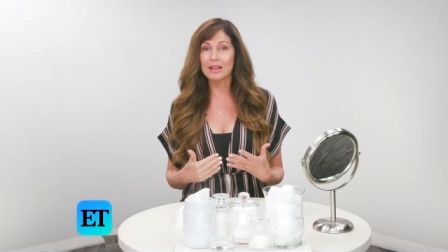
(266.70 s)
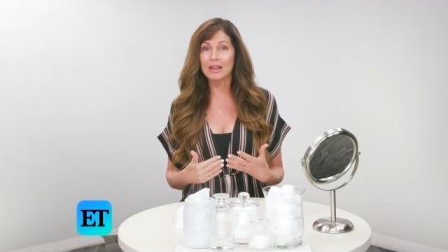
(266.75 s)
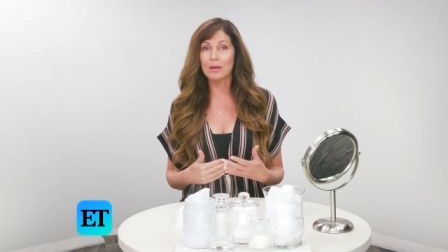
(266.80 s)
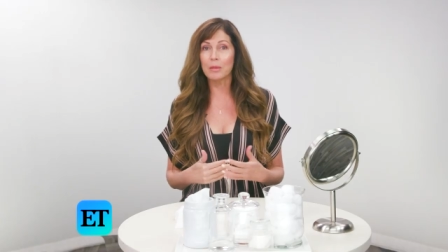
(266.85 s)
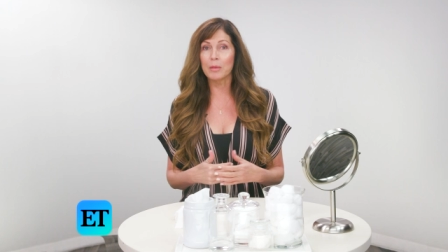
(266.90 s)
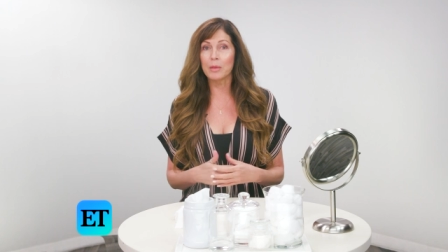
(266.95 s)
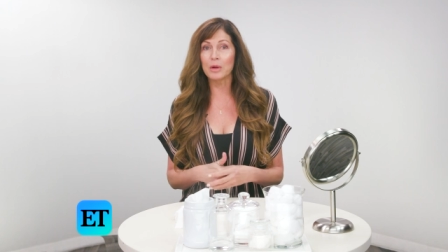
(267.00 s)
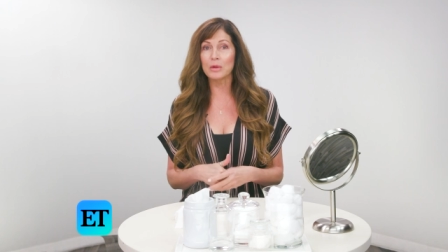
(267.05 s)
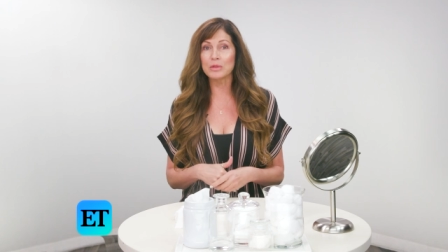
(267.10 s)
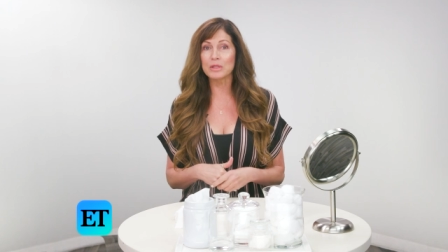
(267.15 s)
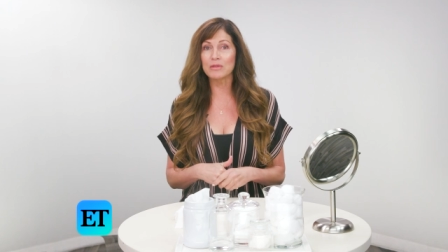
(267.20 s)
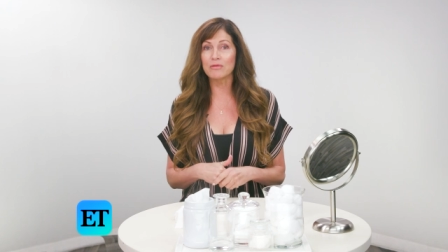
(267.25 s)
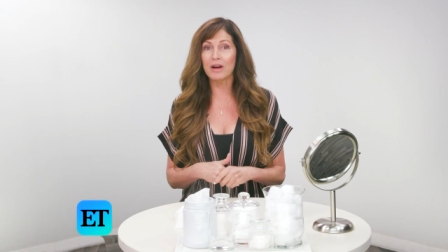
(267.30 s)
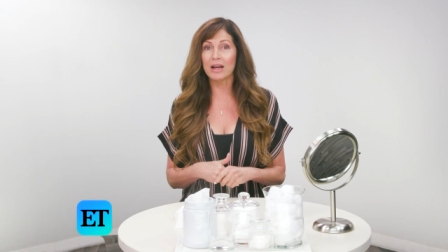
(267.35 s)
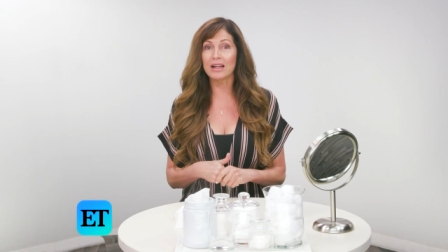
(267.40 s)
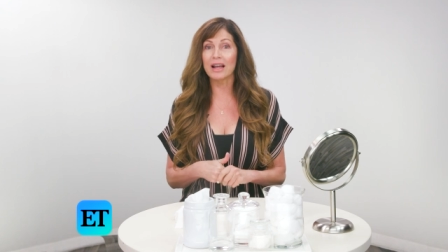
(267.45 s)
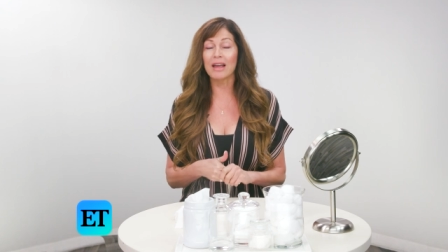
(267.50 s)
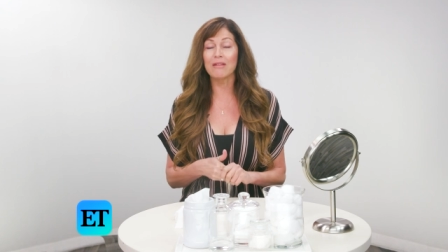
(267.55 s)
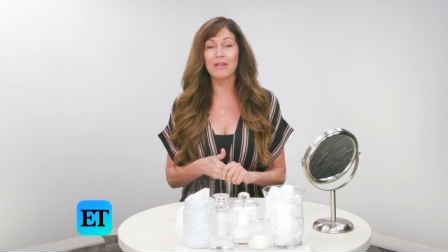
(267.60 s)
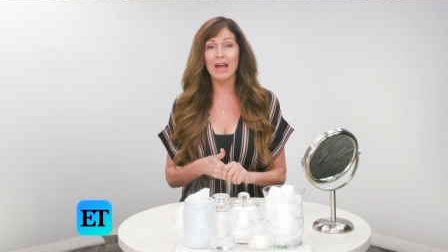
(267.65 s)
the most
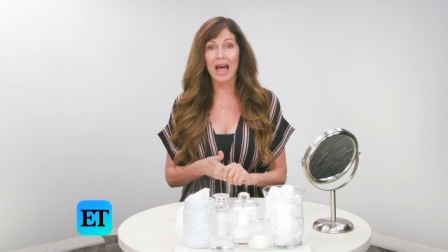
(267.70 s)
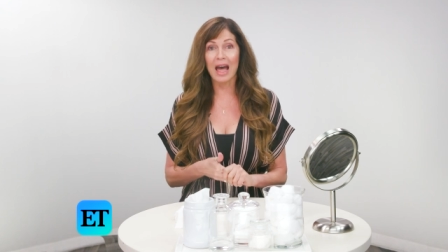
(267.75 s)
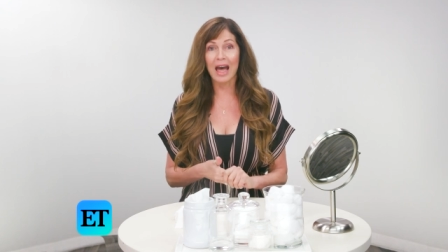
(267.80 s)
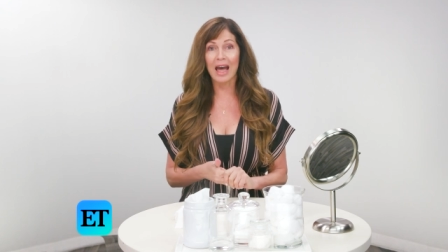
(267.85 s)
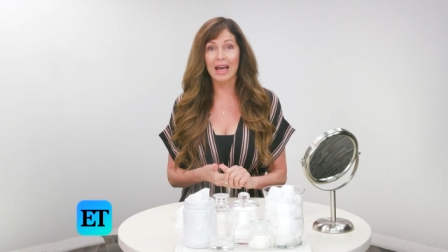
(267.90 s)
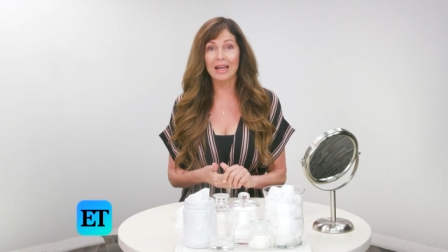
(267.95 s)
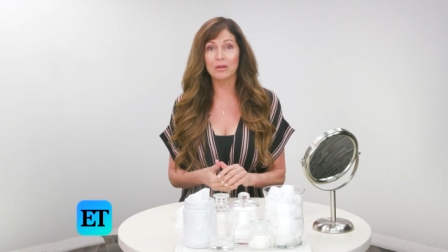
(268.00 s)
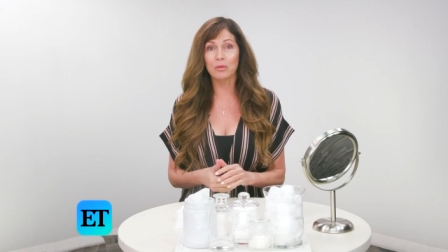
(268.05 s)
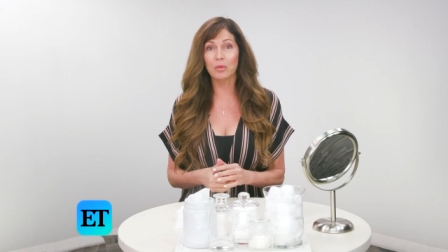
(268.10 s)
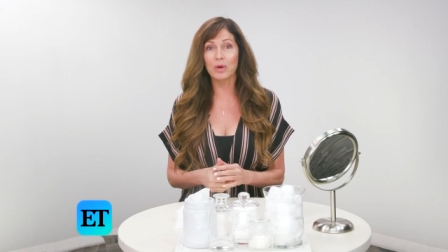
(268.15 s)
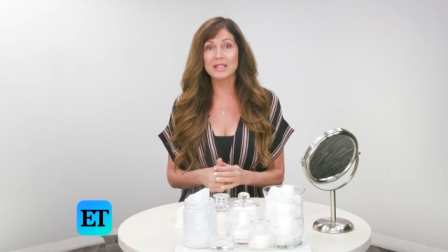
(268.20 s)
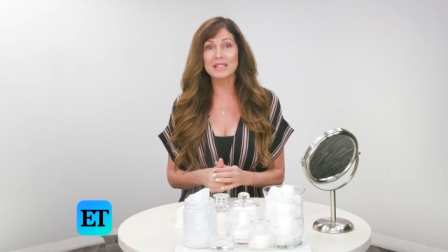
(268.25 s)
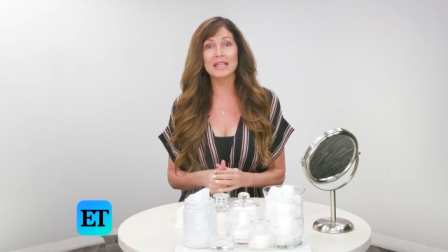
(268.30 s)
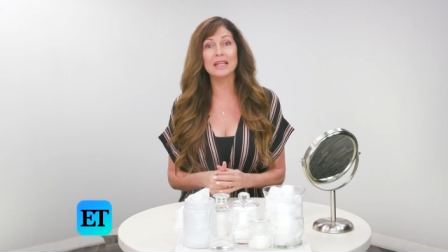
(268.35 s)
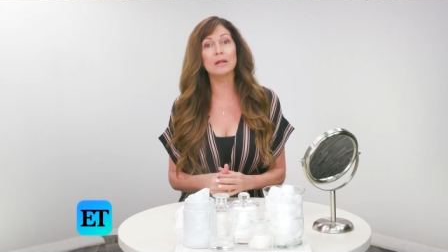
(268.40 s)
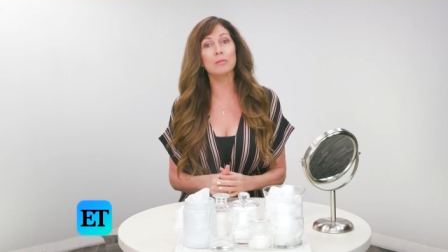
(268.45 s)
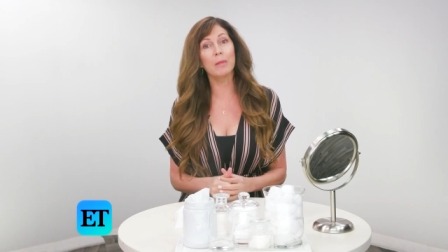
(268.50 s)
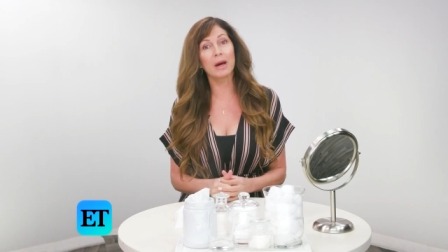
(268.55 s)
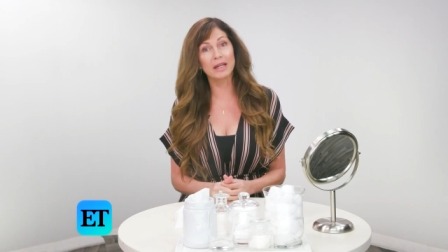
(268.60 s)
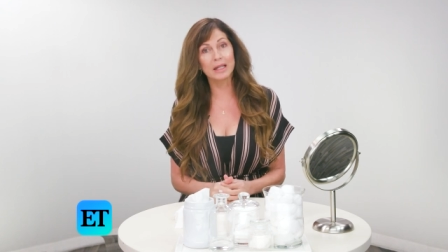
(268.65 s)
fun I've had was
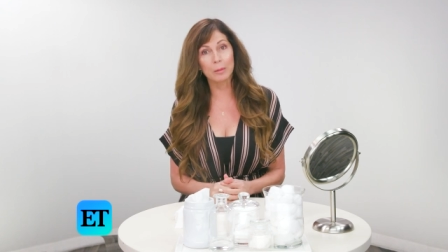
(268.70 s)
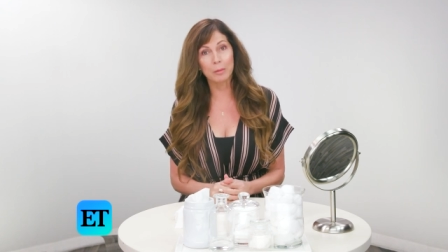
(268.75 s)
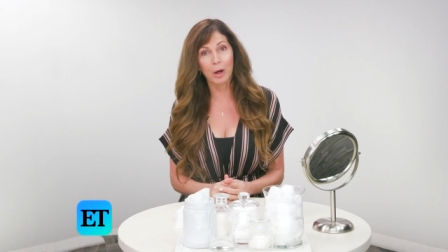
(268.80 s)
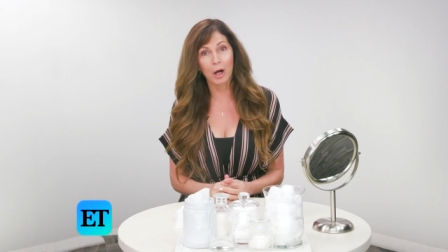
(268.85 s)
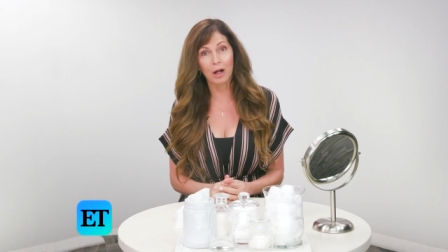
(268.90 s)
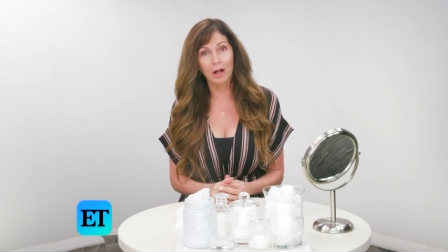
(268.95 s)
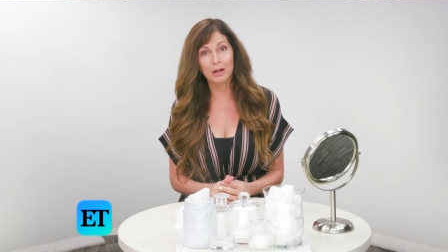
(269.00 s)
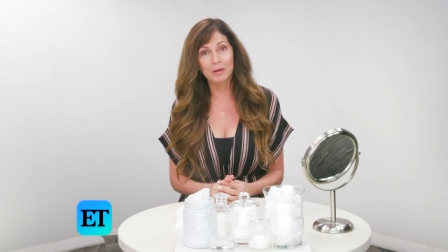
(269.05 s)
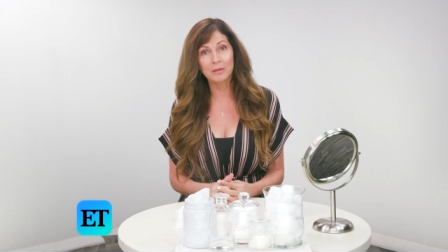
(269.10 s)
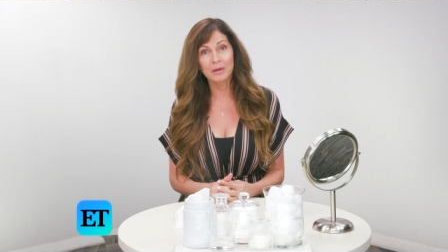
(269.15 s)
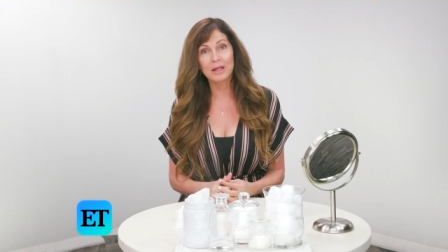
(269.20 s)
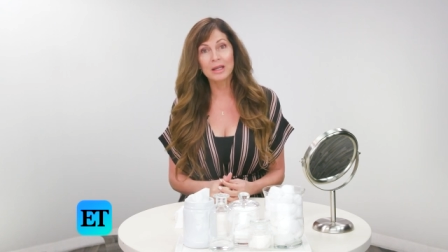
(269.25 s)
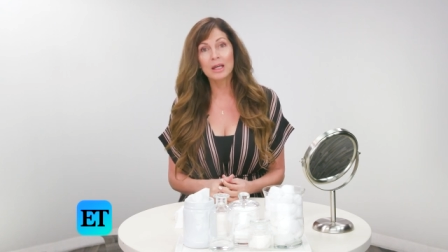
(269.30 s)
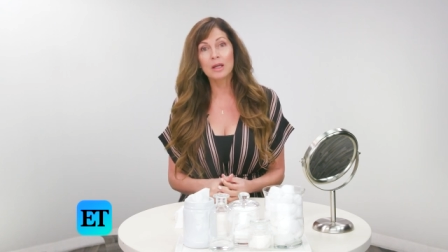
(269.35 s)
in Moneyball